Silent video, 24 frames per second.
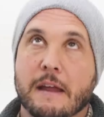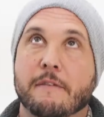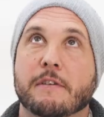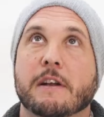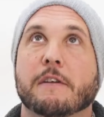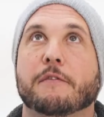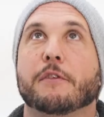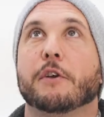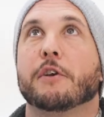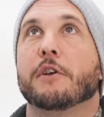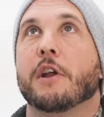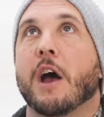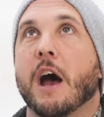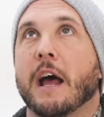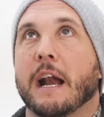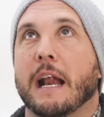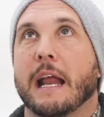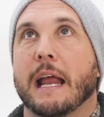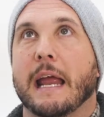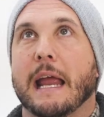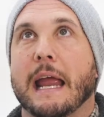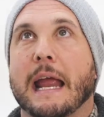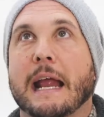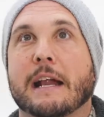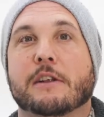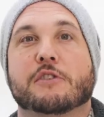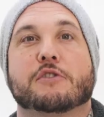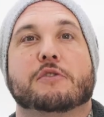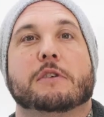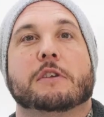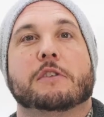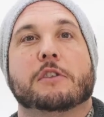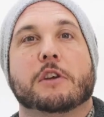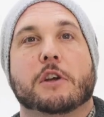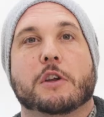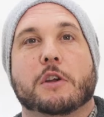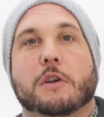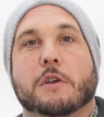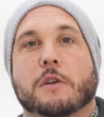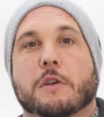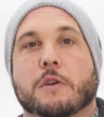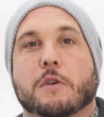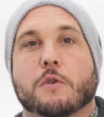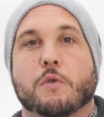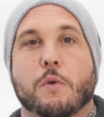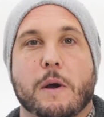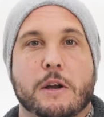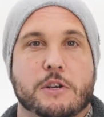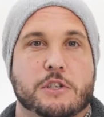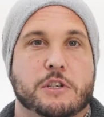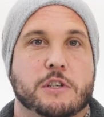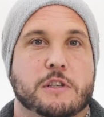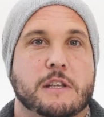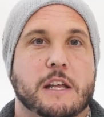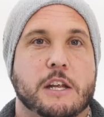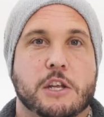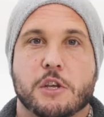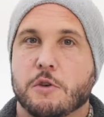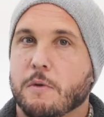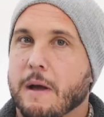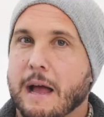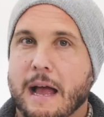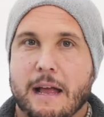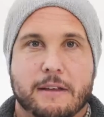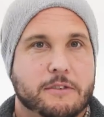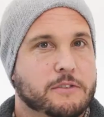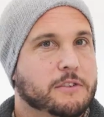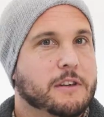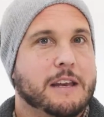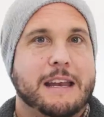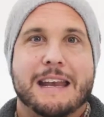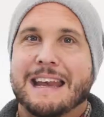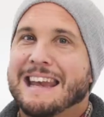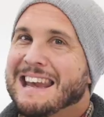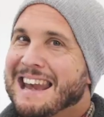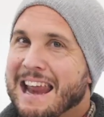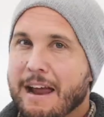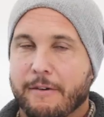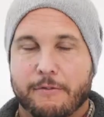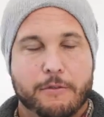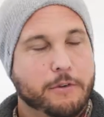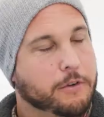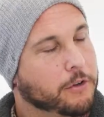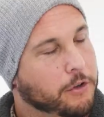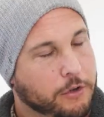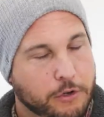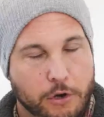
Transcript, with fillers: Even if they're not answering the question that you asked, never.